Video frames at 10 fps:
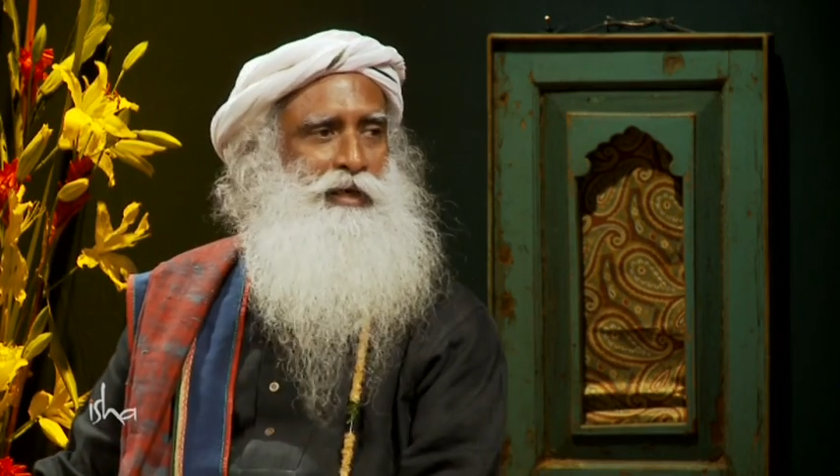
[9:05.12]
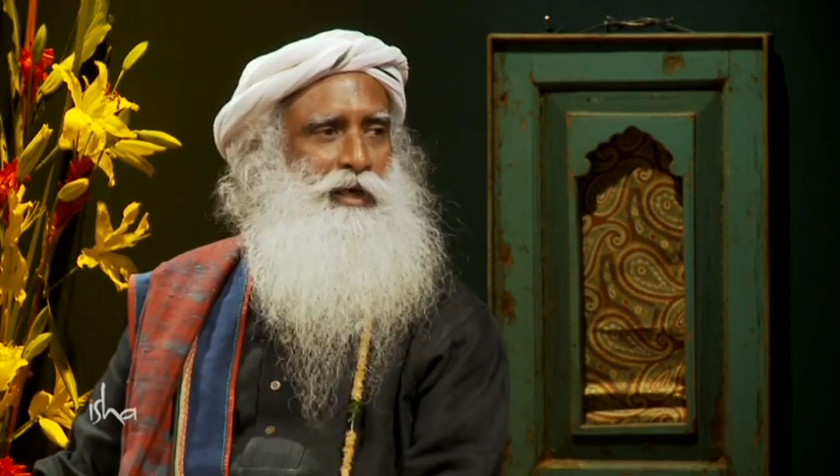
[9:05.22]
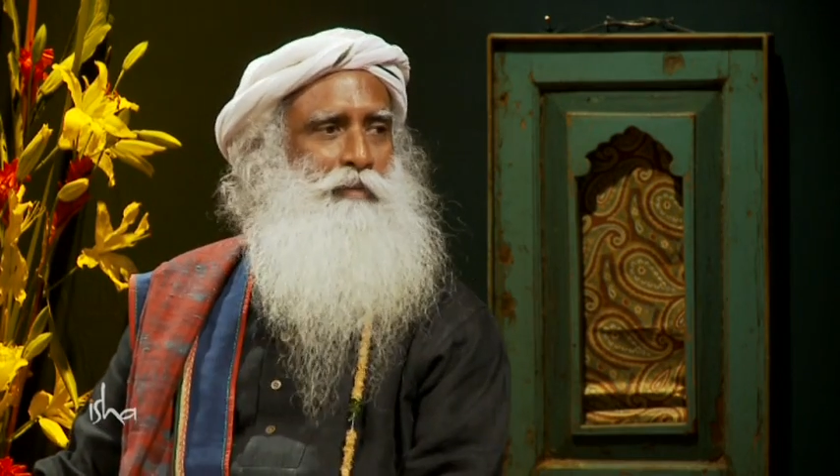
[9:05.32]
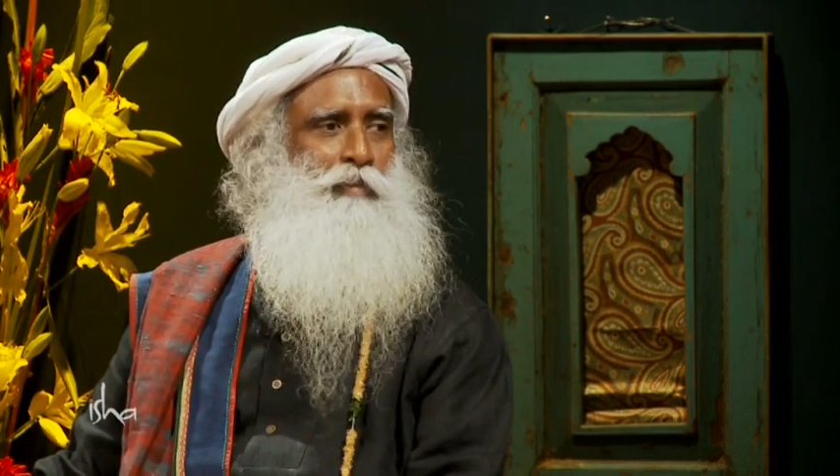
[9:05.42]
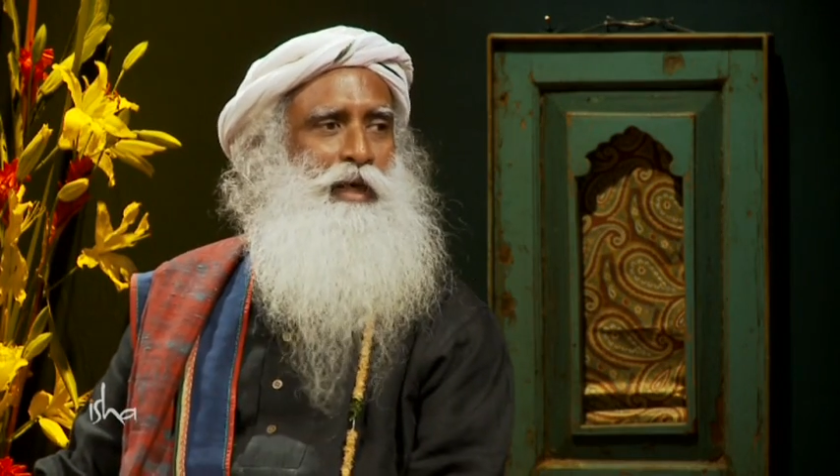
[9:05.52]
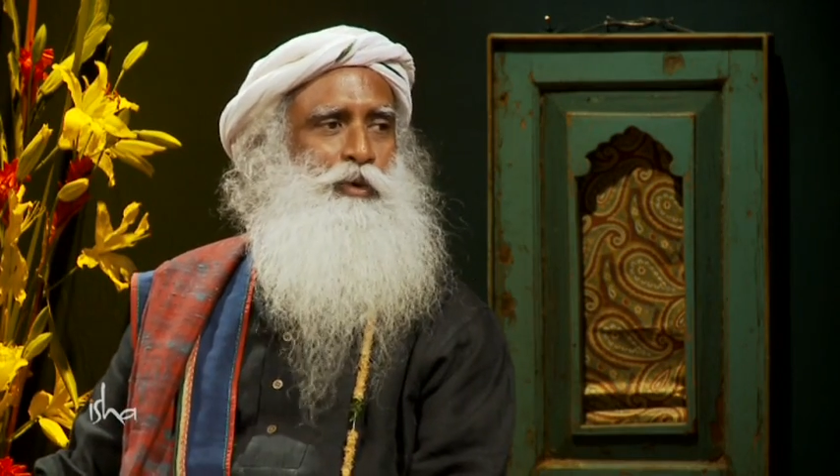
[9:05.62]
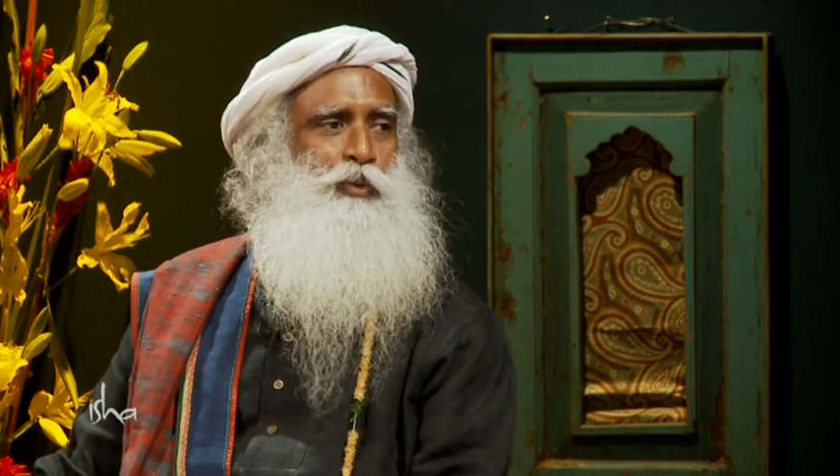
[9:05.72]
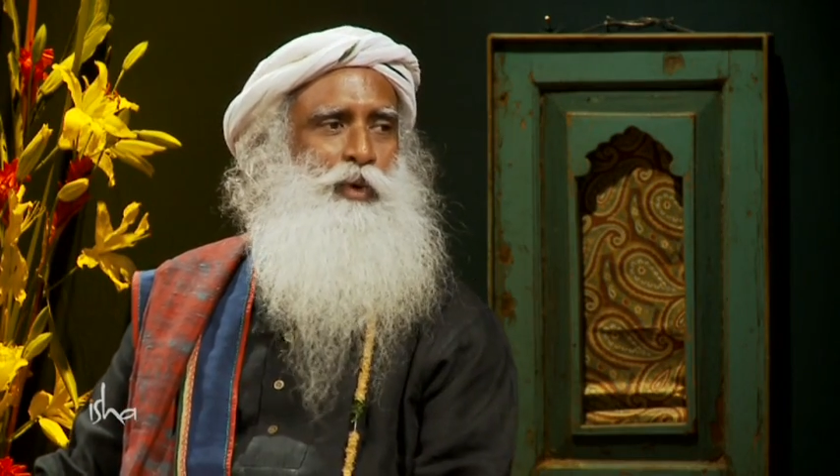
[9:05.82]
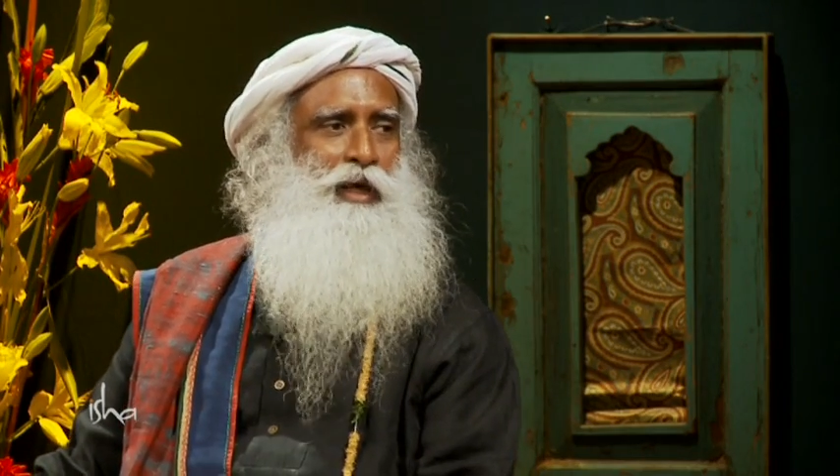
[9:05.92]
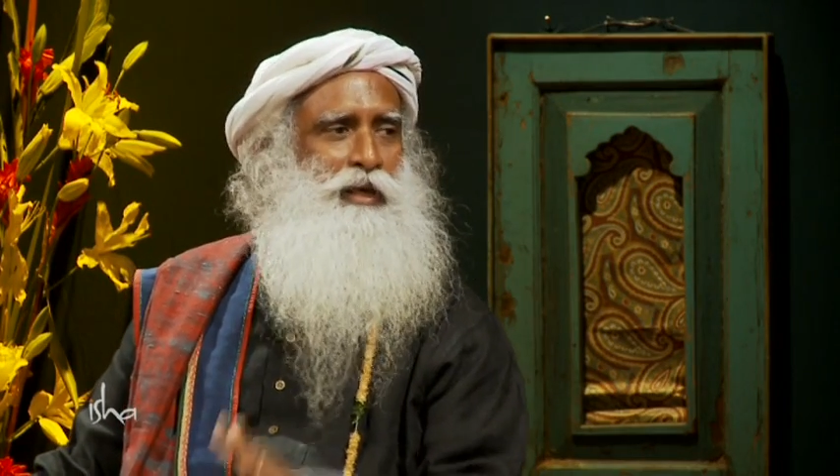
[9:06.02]
compared
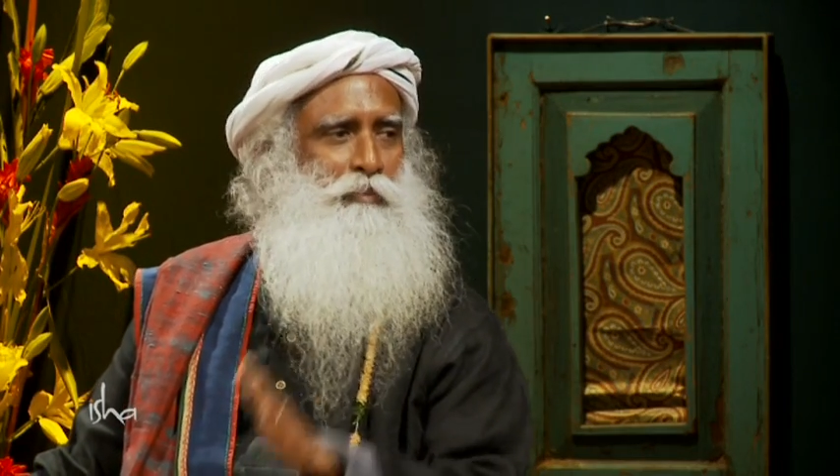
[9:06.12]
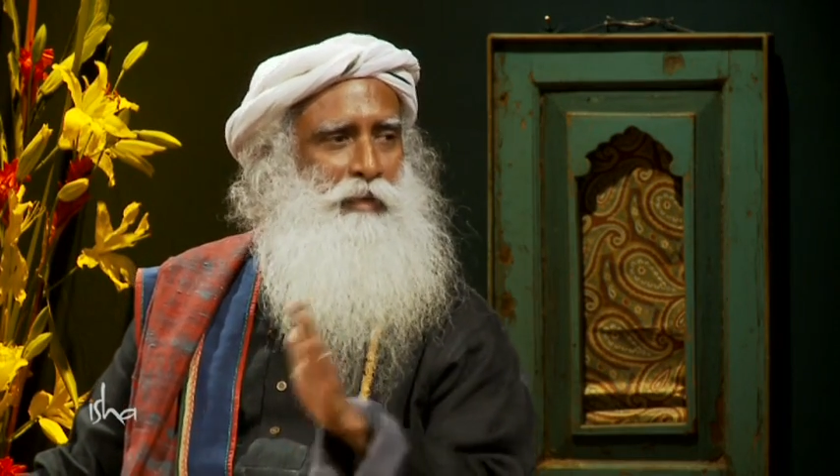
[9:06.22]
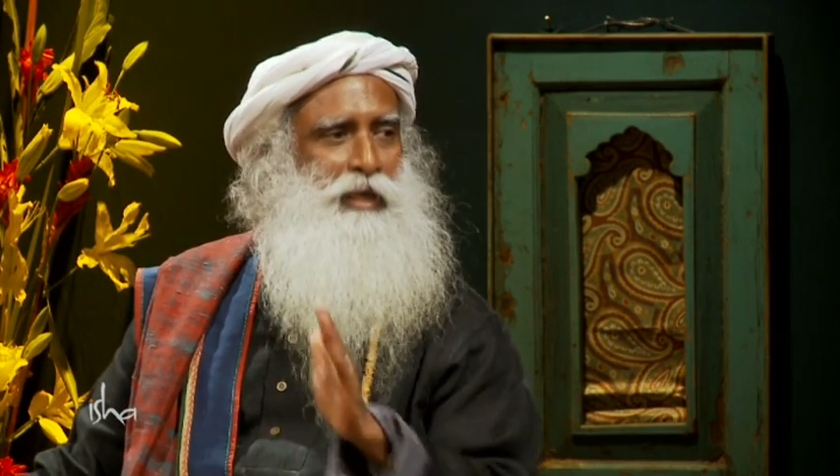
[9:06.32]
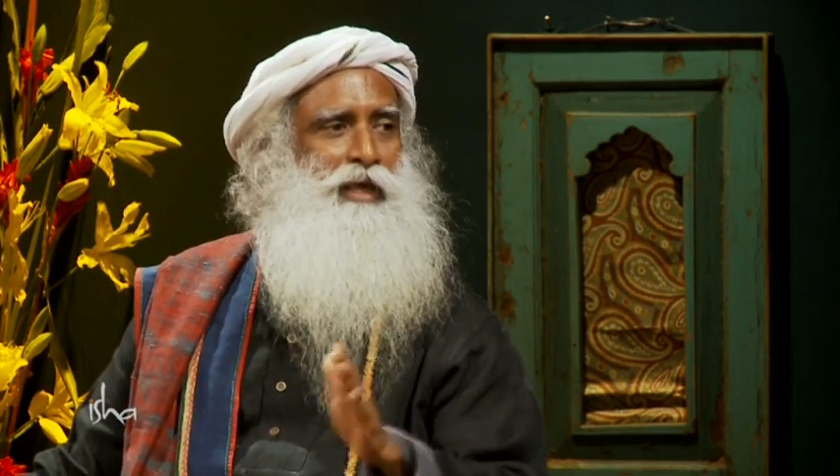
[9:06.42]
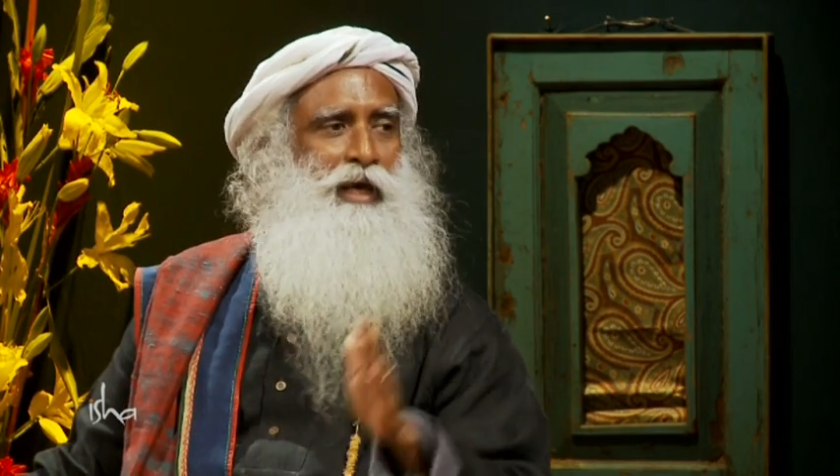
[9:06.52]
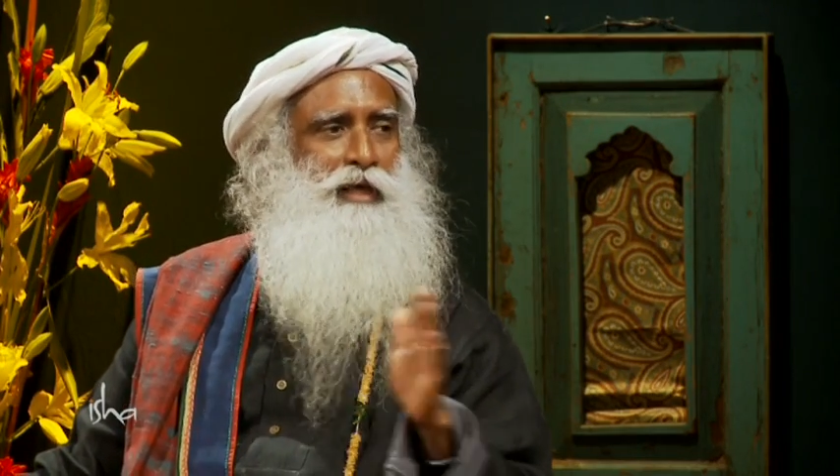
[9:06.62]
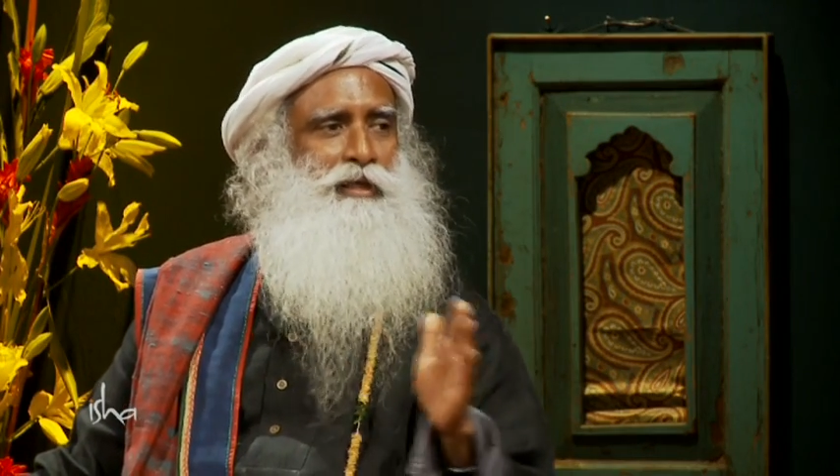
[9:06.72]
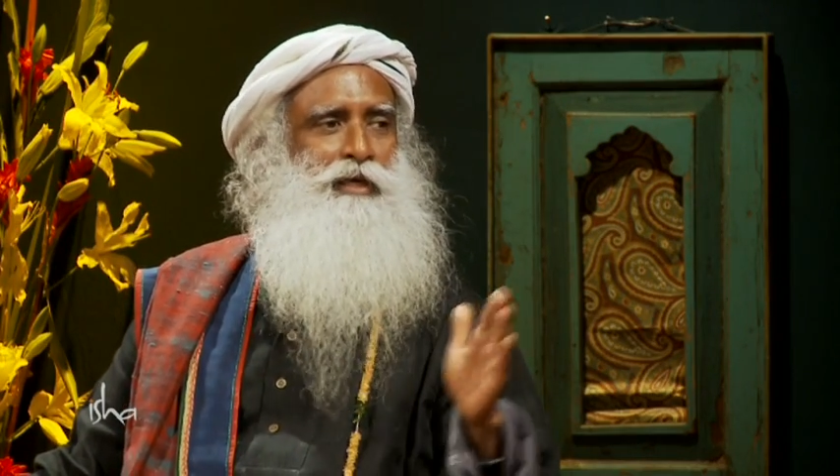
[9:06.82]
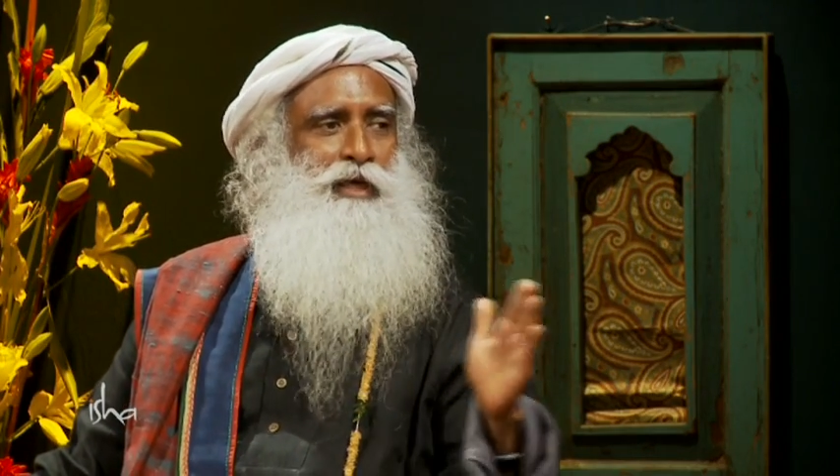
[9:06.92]
to many other